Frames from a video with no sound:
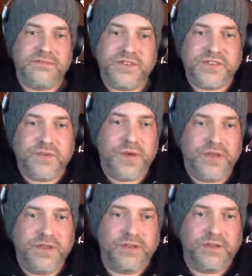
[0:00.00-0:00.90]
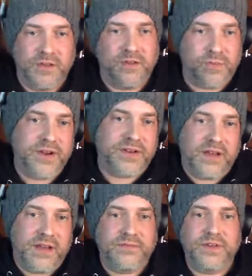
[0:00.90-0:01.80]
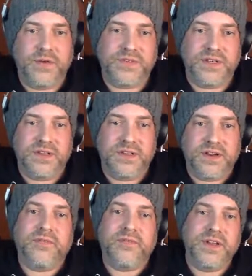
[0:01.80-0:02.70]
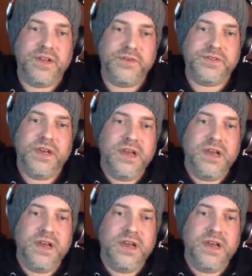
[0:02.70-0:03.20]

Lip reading: just the way that, the breakdown goes into the different videos.